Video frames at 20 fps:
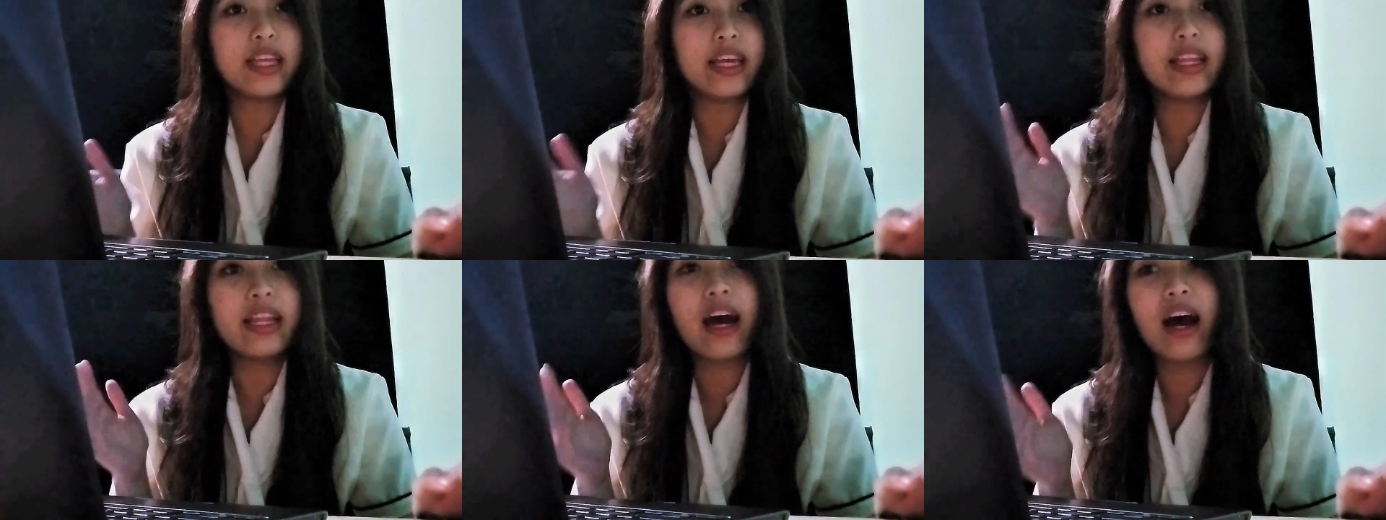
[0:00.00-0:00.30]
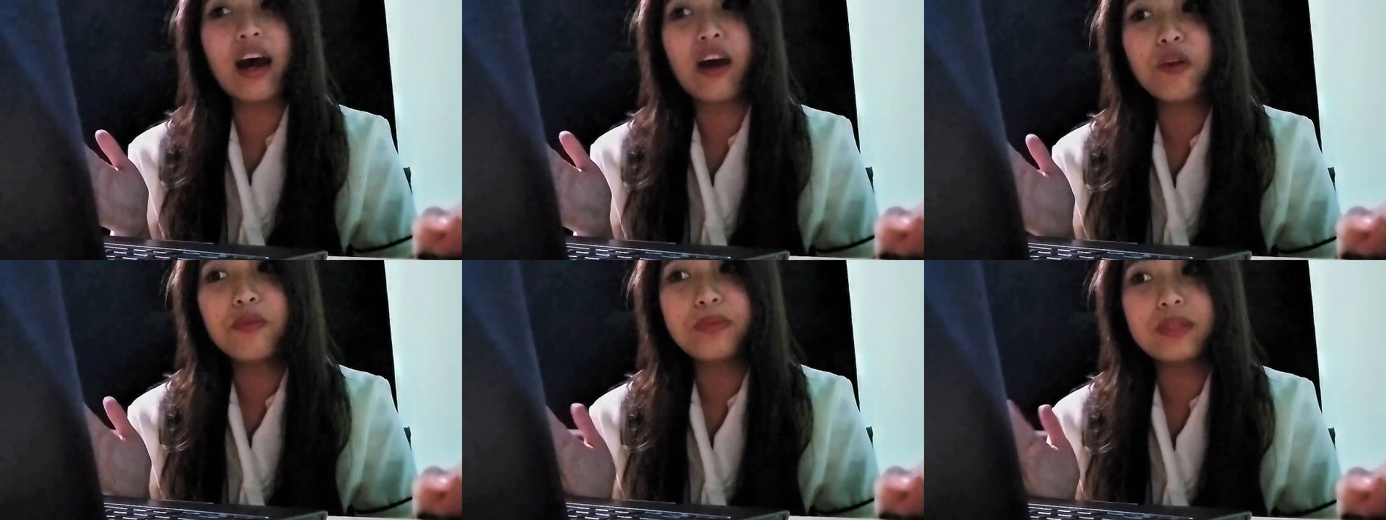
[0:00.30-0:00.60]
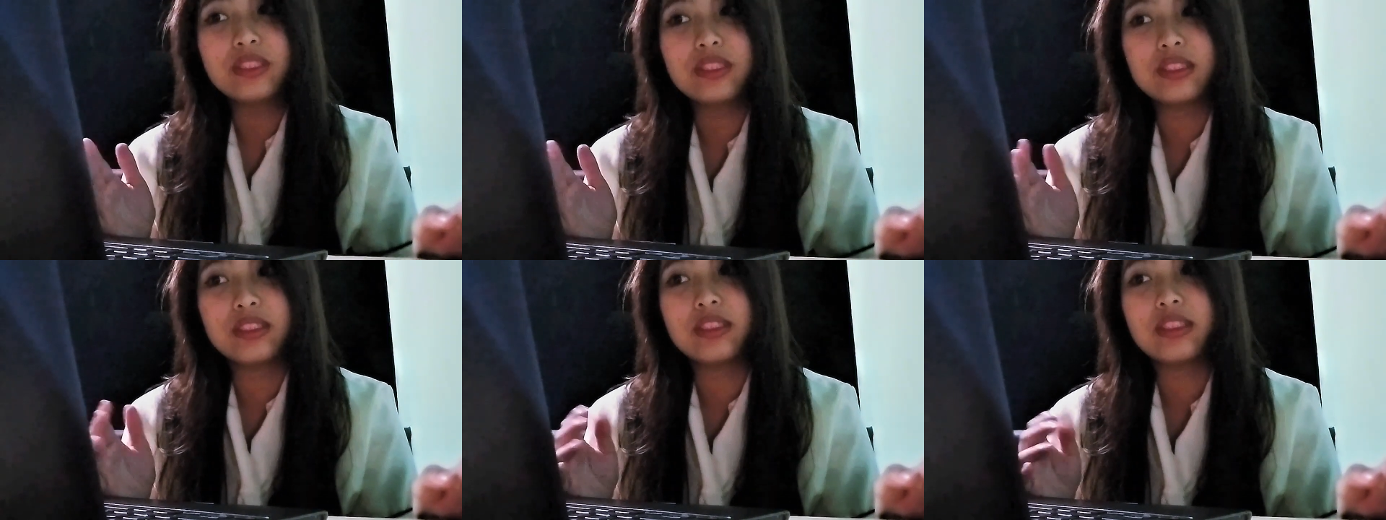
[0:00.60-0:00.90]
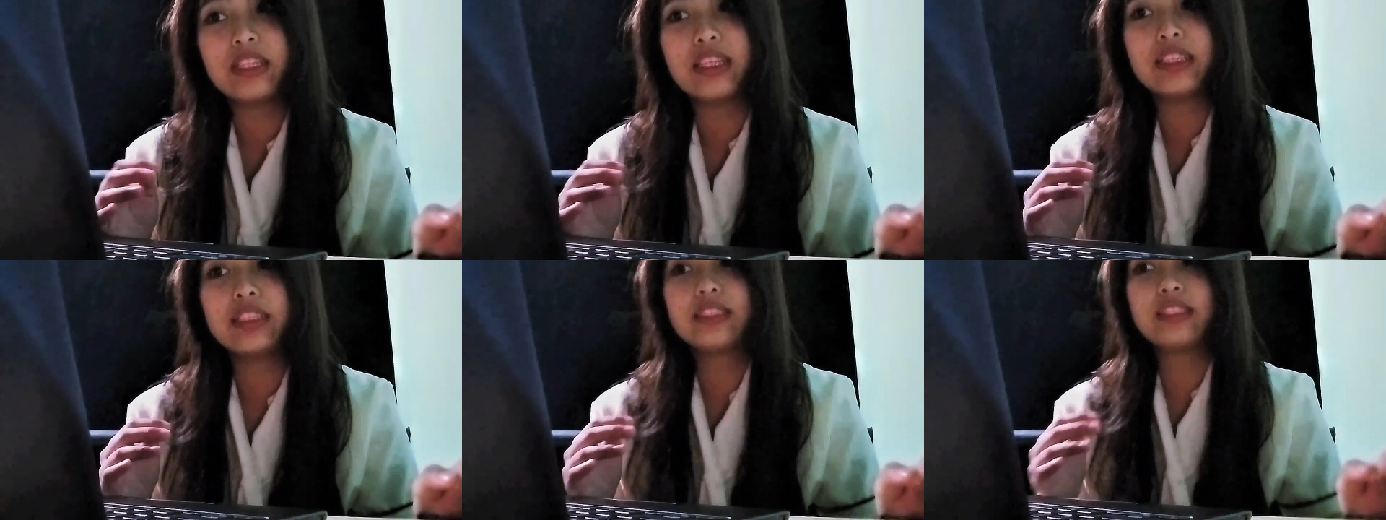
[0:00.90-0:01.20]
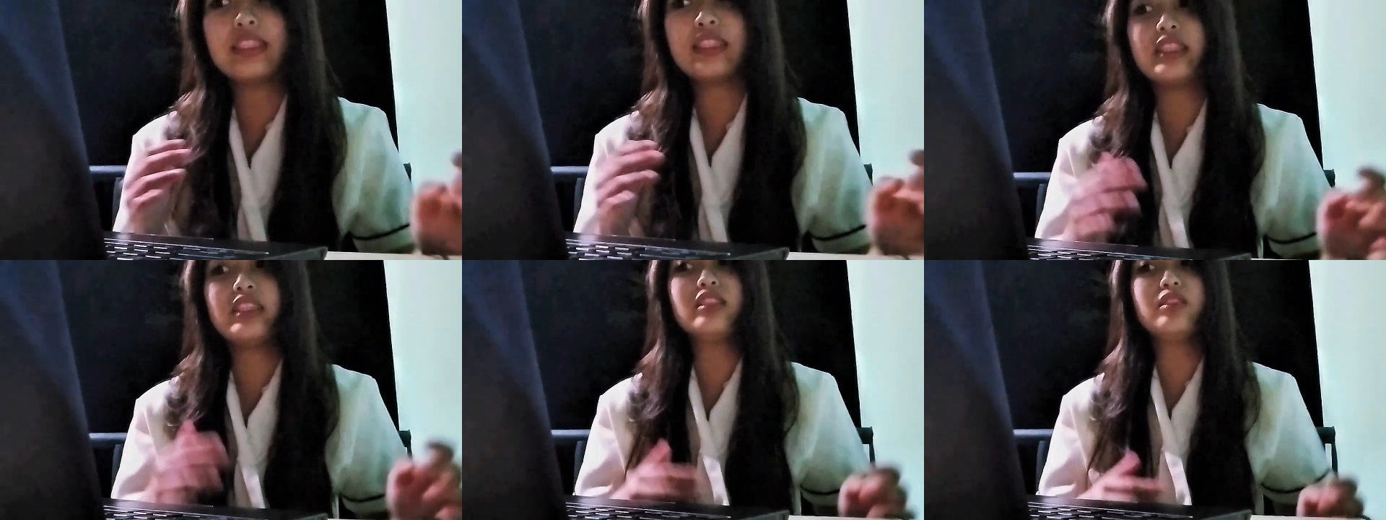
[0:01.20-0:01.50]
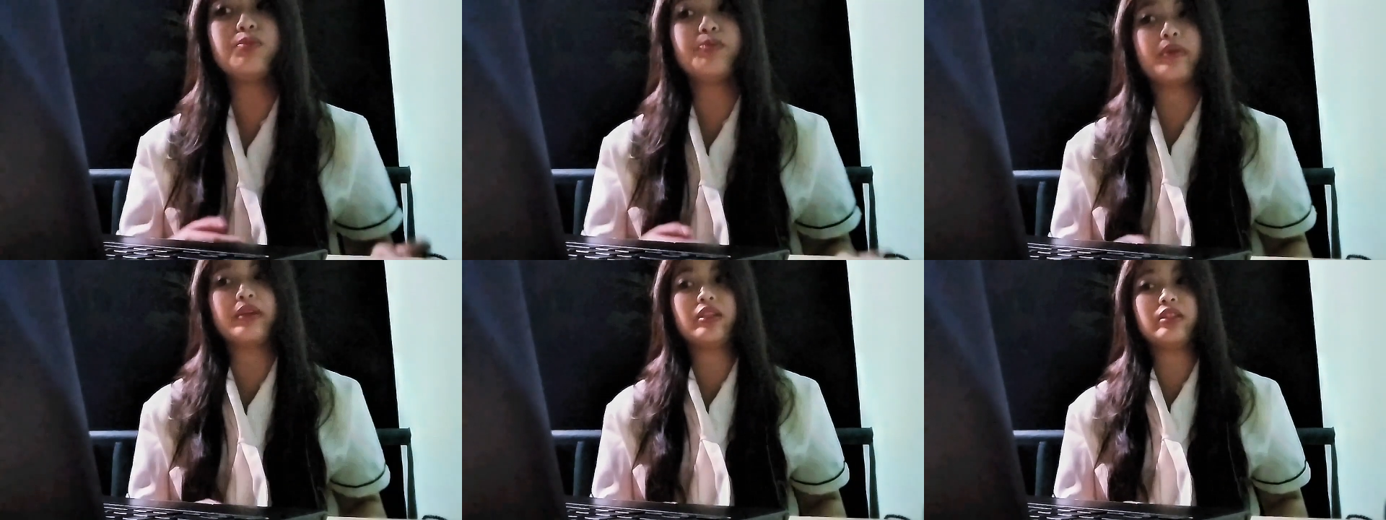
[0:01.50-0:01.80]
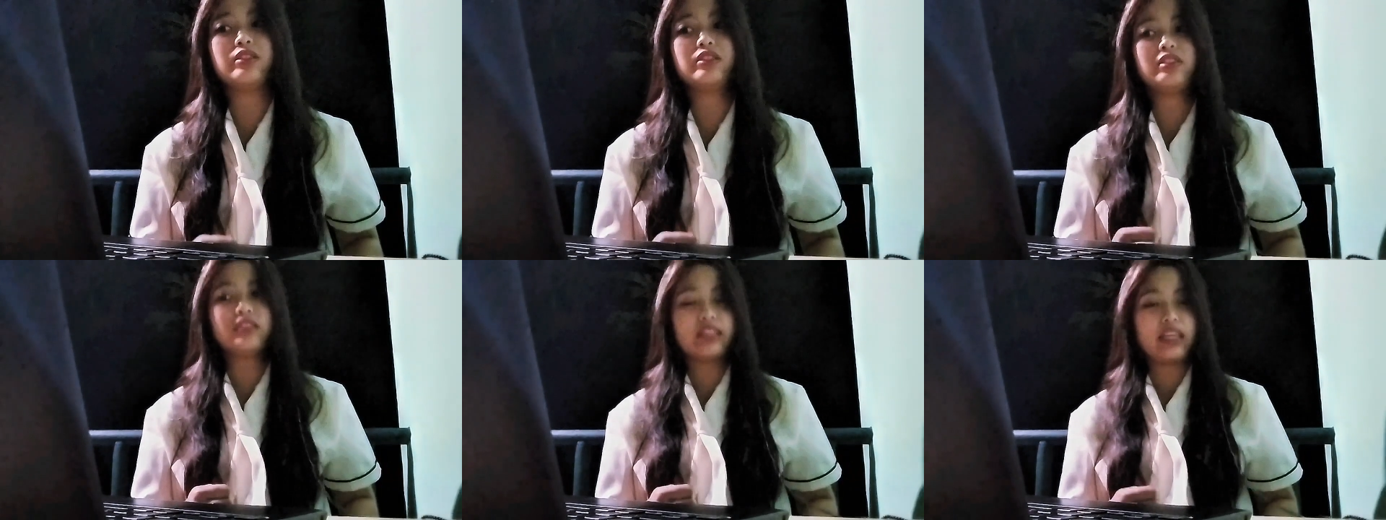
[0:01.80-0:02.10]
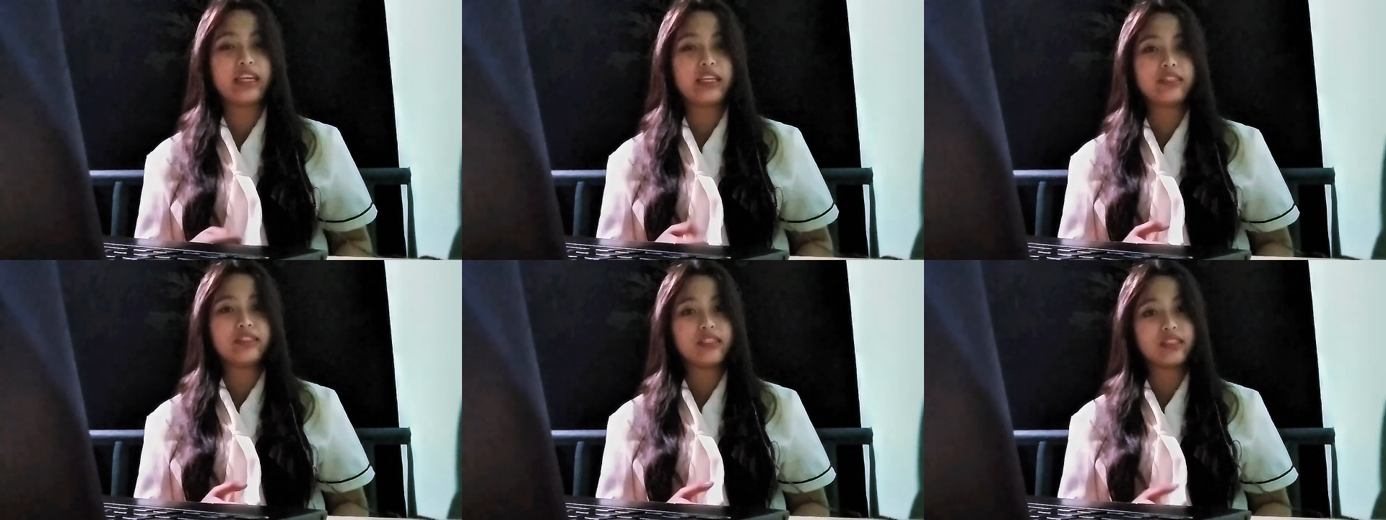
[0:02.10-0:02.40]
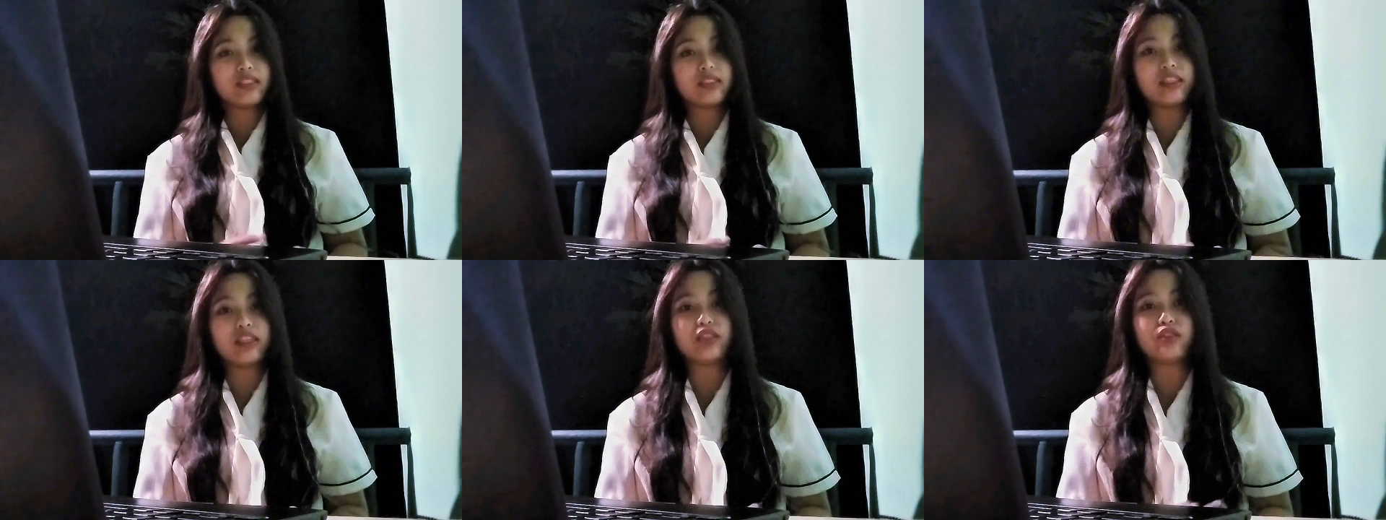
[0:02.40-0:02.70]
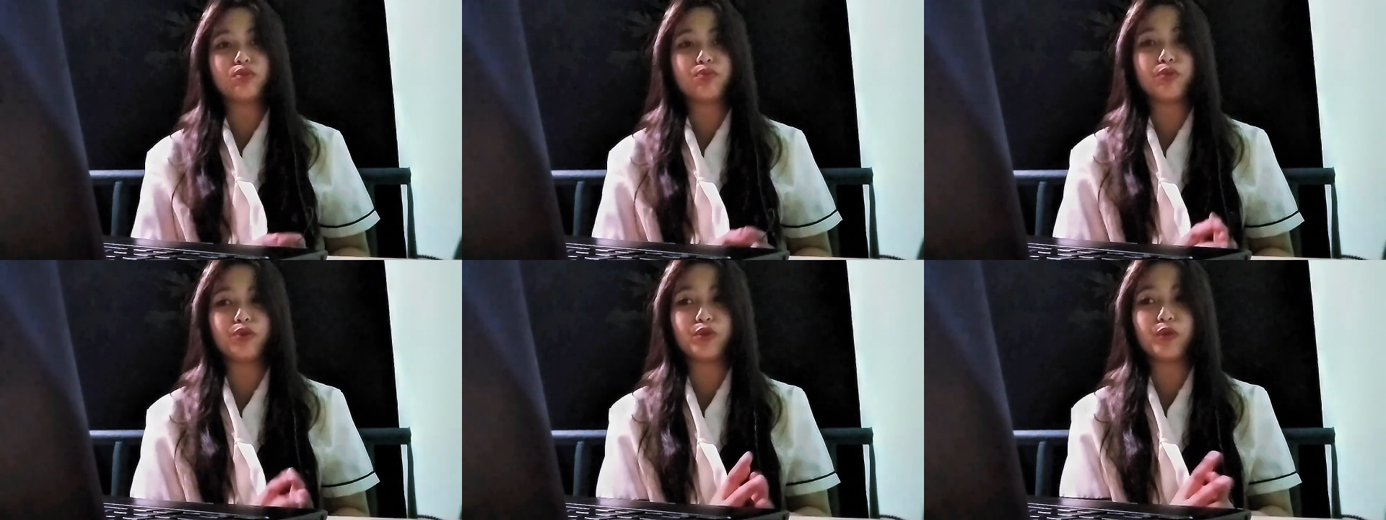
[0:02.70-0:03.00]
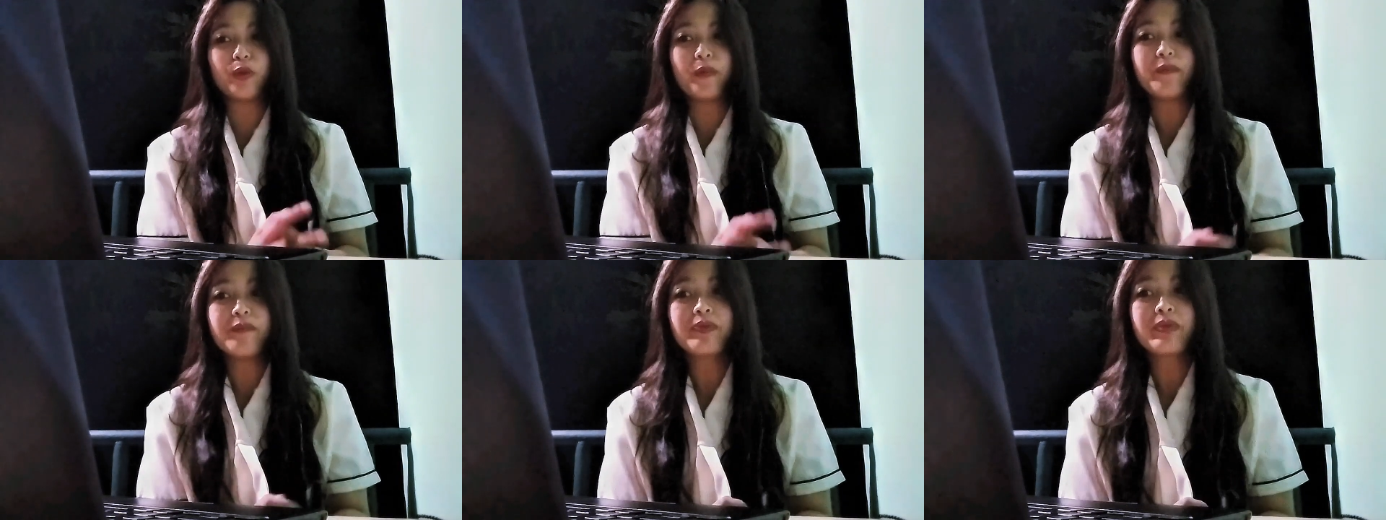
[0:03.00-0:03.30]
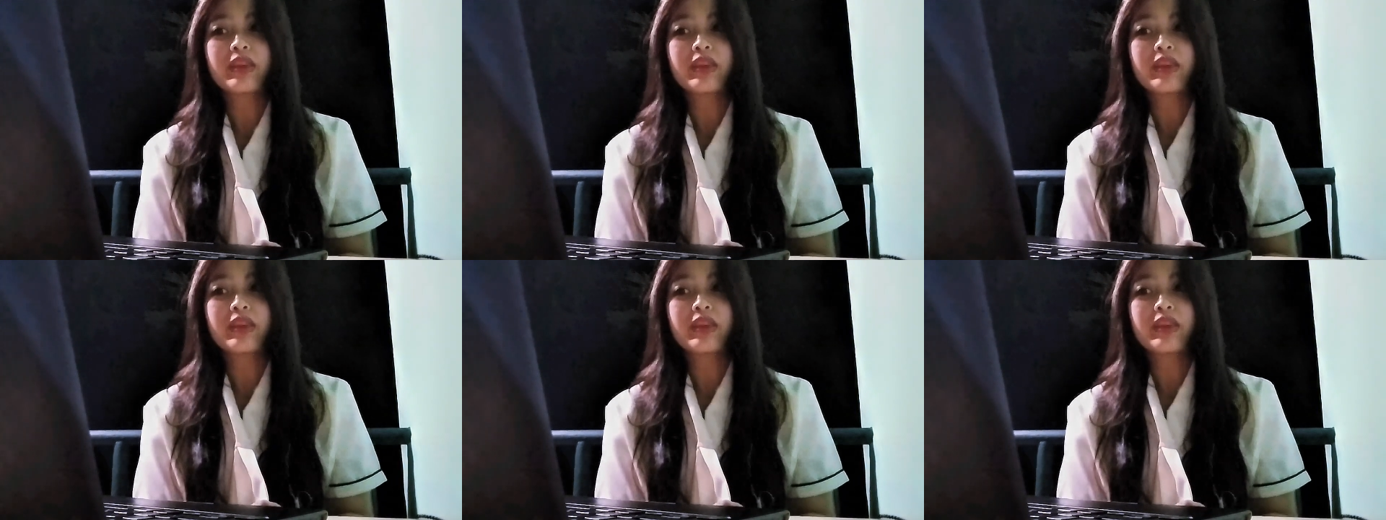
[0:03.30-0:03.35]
and how businesses in this field stay successful.